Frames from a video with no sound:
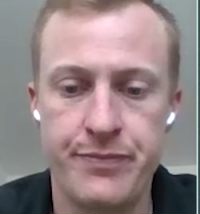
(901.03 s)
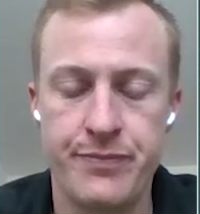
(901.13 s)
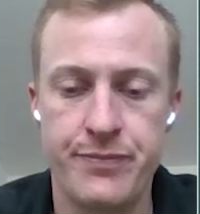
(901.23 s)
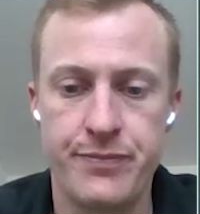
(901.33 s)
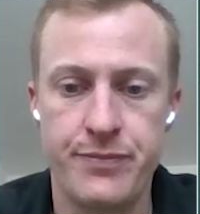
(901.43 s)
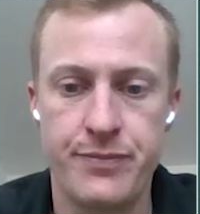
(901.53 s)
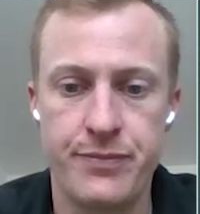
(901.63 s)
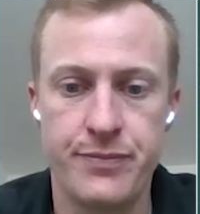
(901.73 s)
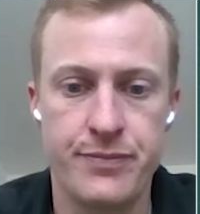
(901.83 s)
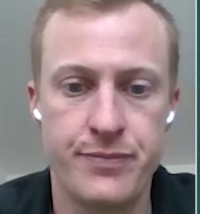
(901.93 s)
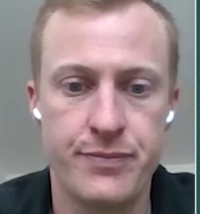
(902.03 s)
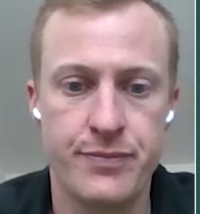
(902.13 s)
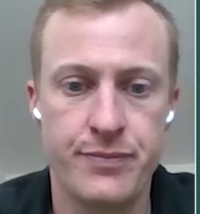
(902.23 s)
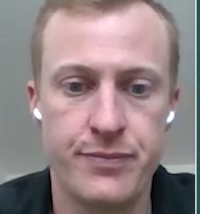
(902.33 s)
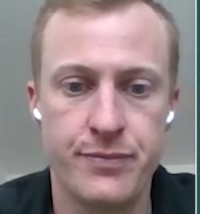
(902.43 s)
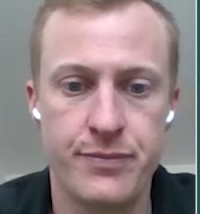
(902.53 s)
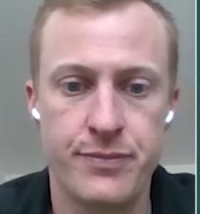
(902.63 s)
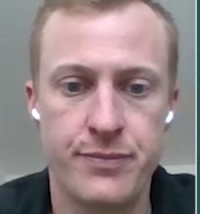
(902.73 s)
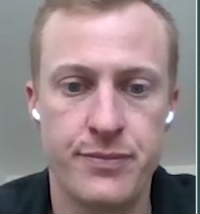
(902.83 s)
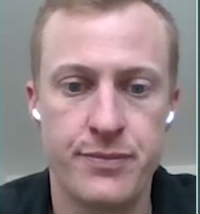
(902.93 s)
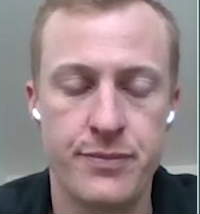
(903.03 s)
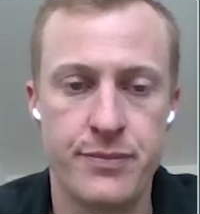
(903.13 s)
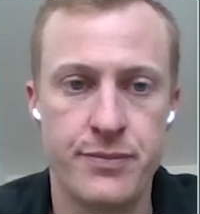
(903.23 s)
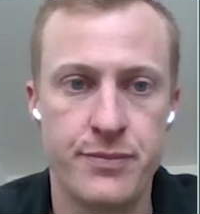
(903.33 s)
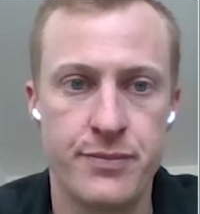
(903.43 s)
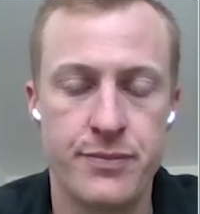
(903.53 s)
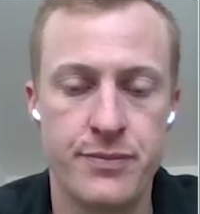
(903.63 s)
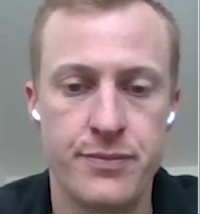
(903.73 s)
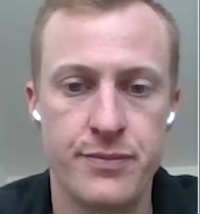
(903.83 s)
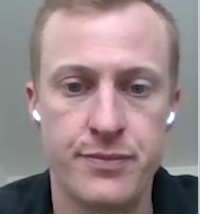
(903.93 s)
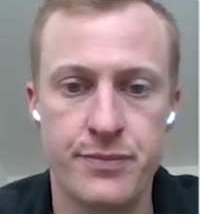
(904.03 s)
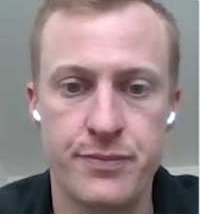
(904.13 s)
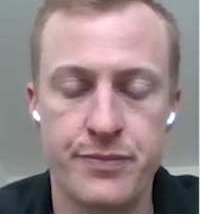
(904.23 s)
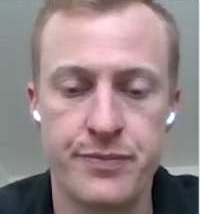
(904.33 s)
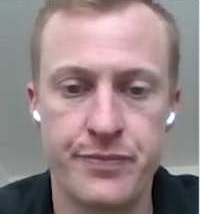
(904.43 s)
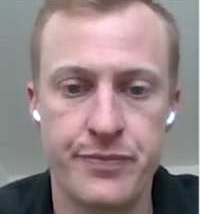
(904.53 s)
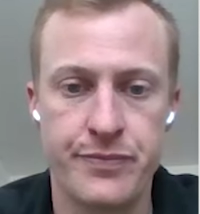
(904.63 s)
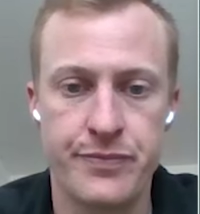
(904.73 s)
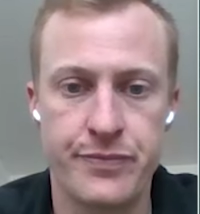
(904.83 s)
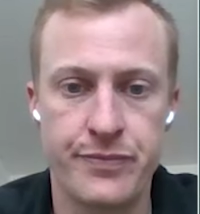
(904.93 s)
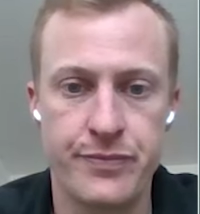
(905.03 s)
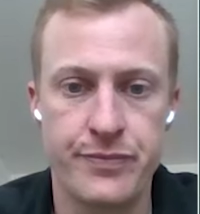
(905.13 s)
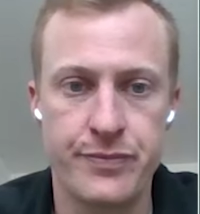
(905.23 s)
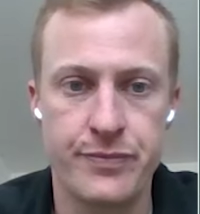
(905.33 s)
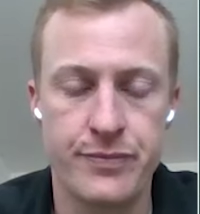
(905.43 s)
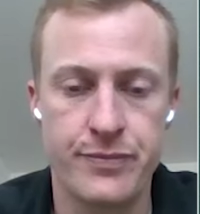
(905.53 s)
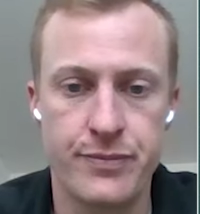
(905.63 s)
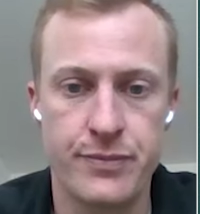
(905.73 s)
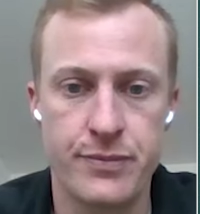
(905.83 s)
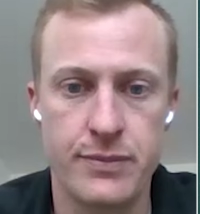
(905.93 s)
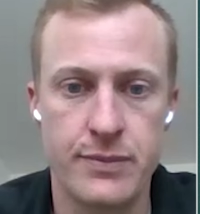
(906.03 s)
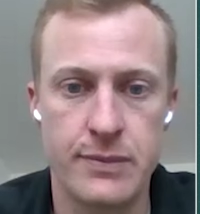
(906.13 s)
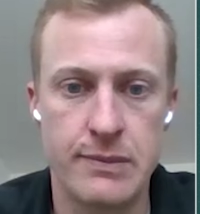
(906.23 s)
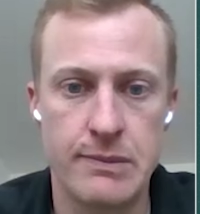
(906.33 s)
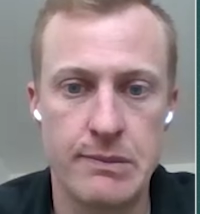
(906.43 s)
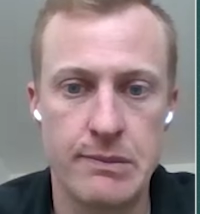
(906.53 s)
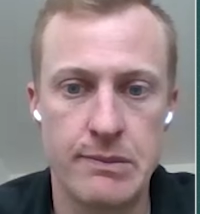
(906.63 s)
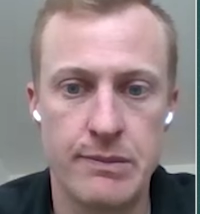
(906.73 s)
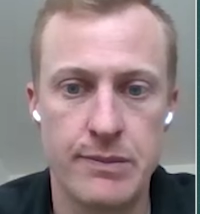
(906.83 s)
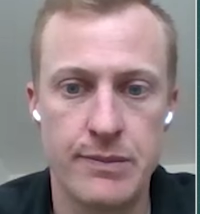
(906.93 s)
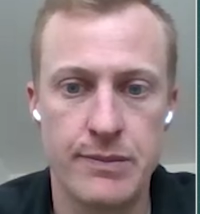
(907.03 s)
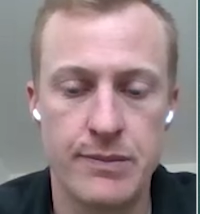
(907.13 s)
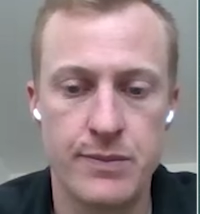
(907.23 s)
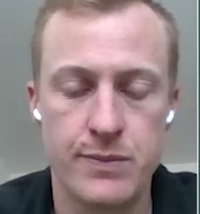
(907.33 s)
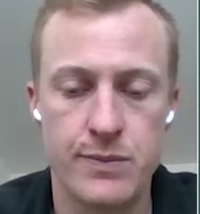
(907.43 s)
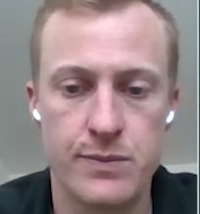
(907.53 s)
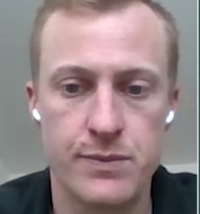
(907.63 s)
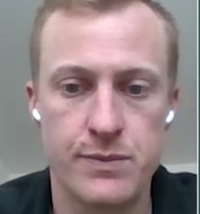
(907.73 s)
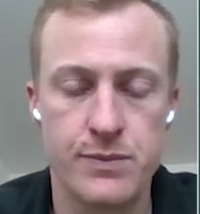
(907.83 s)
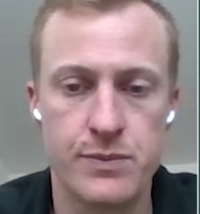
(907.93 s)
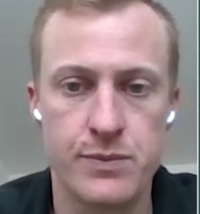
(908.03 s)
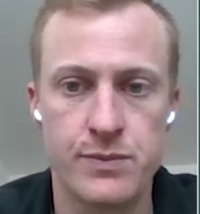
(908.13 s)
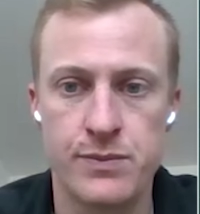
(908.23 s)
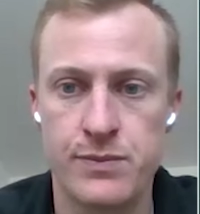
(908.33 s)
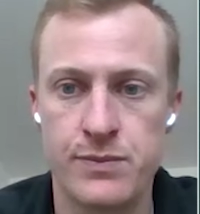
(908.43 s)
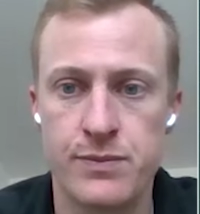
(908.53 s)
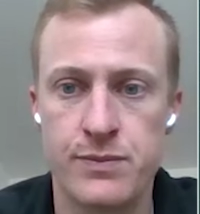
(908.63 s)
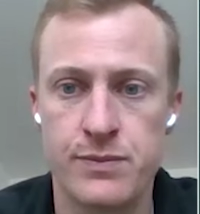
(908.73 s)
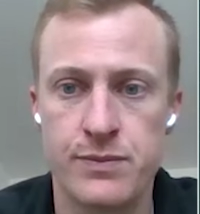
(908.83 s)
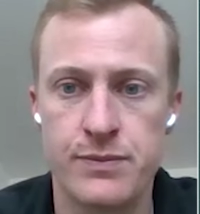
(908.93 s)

This person isn't speaking.